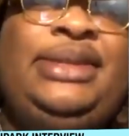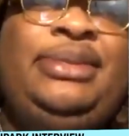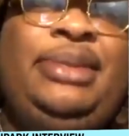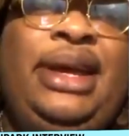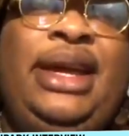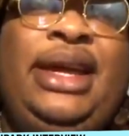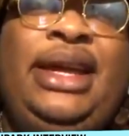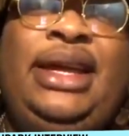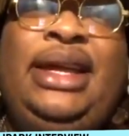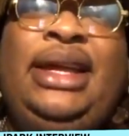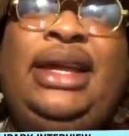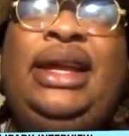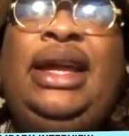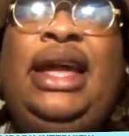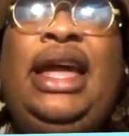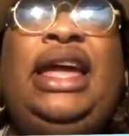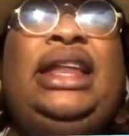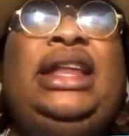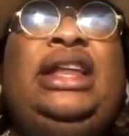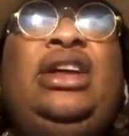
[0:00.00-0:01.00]
man.
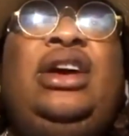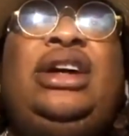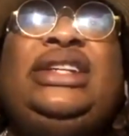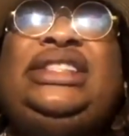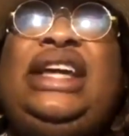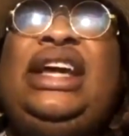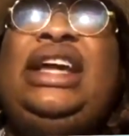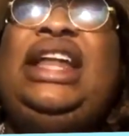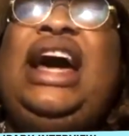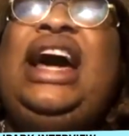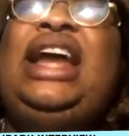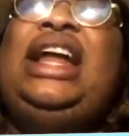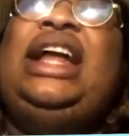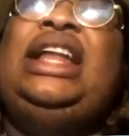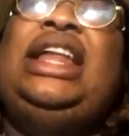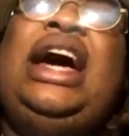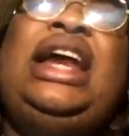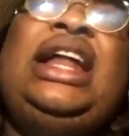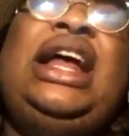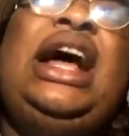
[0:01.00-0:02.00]
And you know what I'm
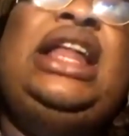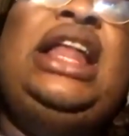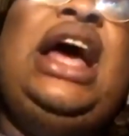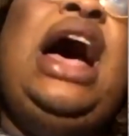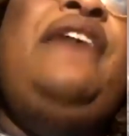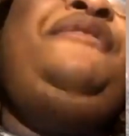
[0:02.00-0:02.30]
saying? I